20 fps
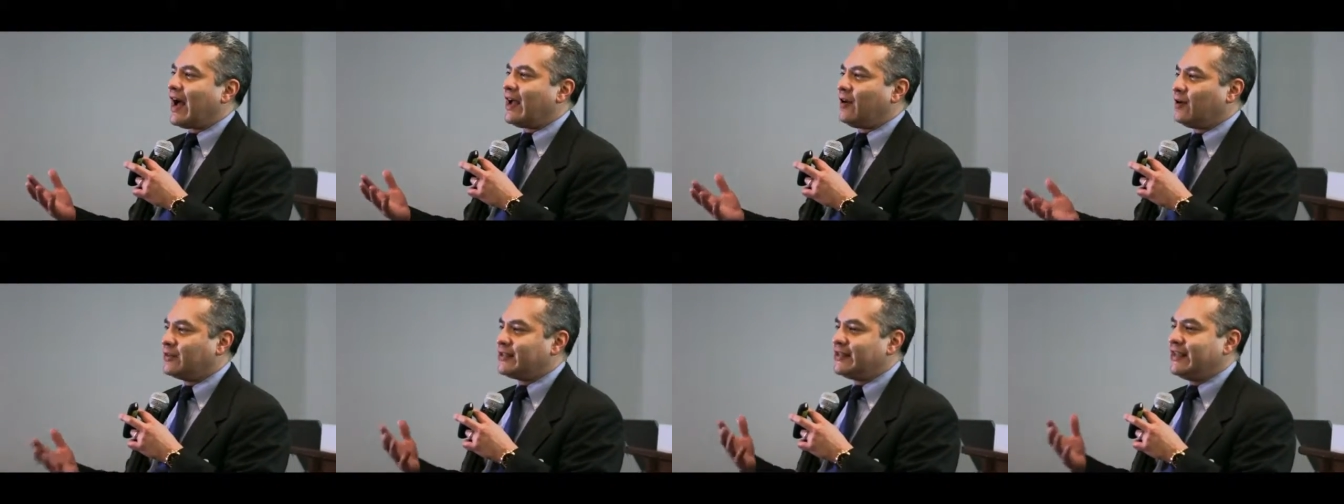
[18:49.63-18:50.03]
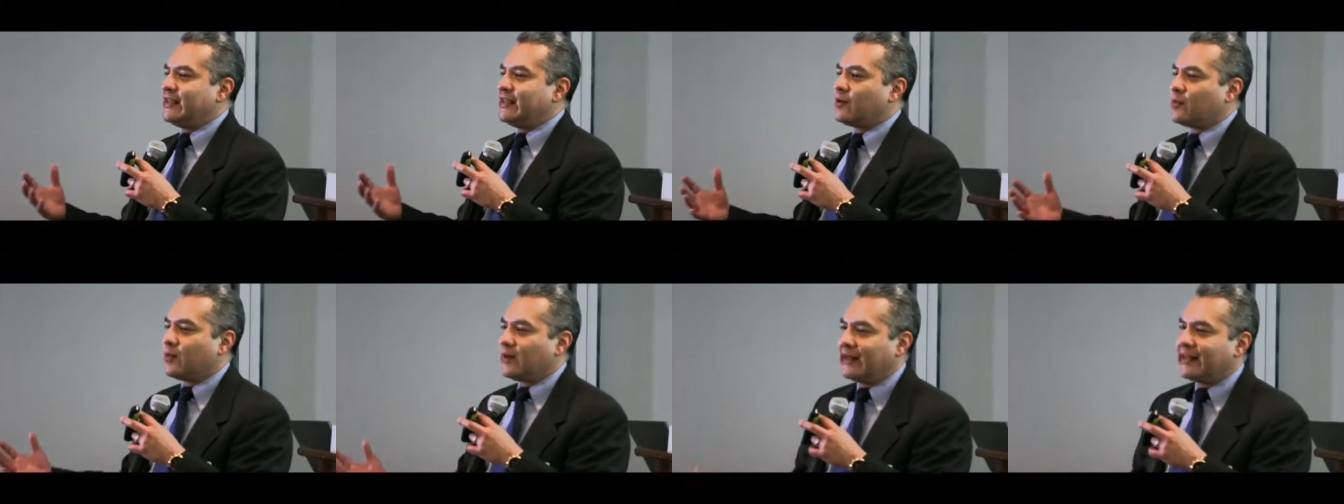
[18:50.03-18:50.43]

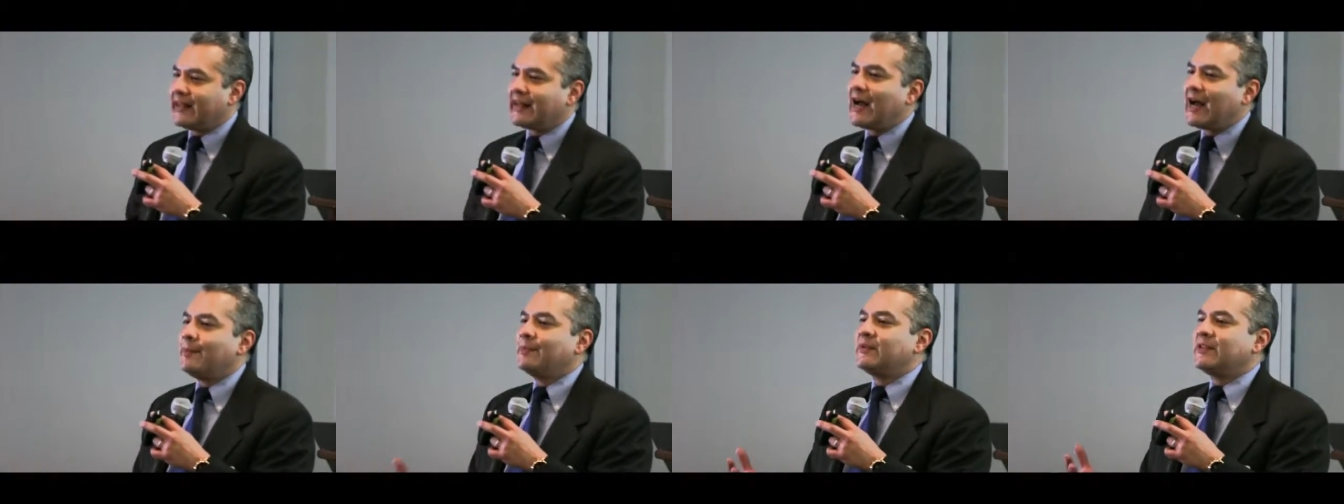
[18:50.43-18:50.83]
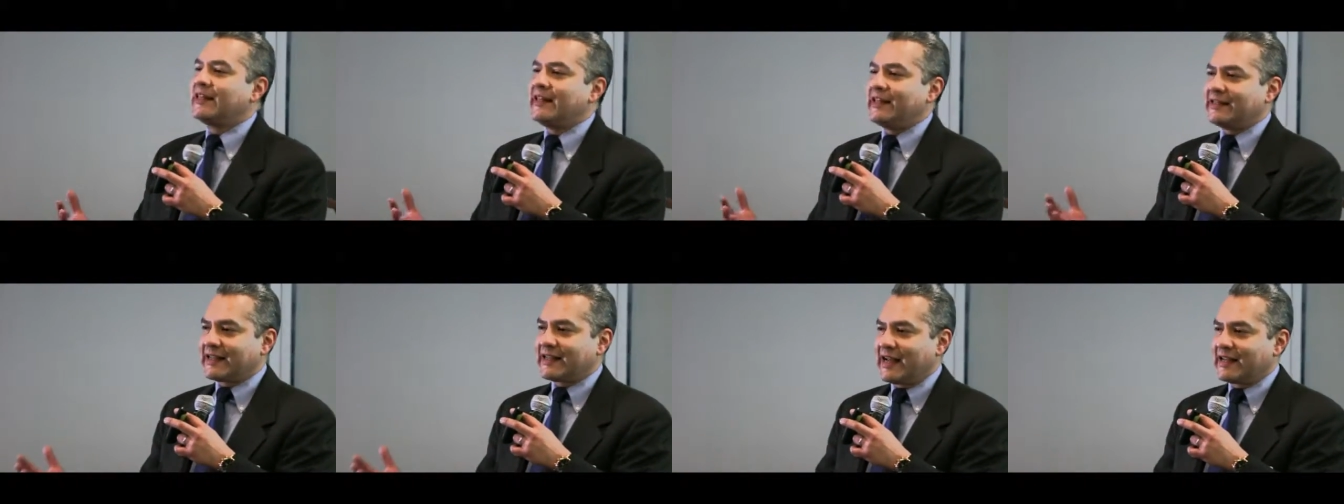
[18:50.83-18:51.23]
IoT to really come to
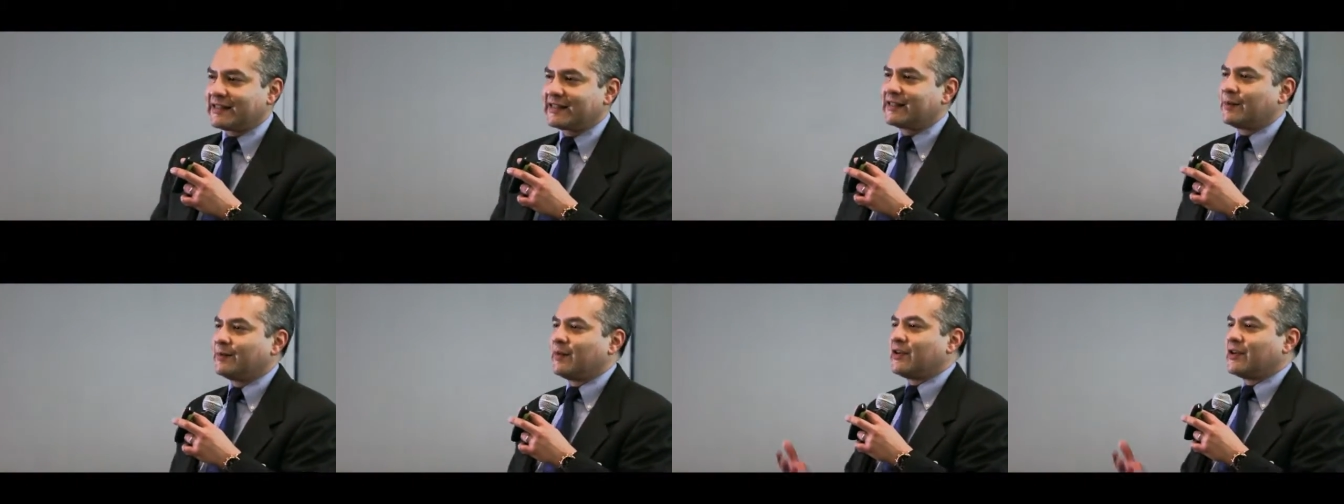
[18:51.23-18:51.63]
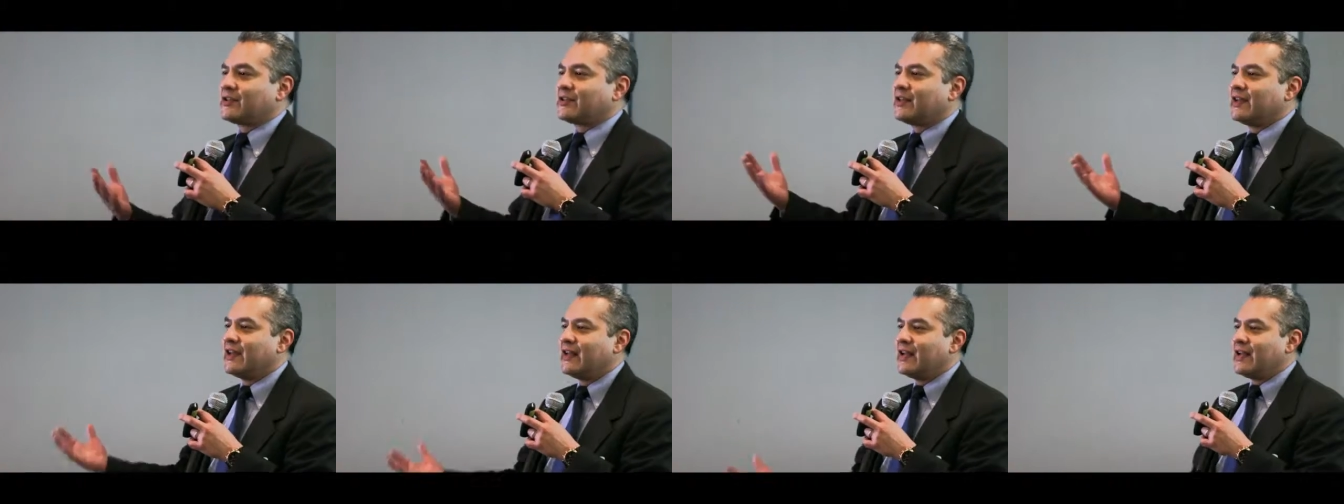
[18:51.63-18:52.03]
these customers.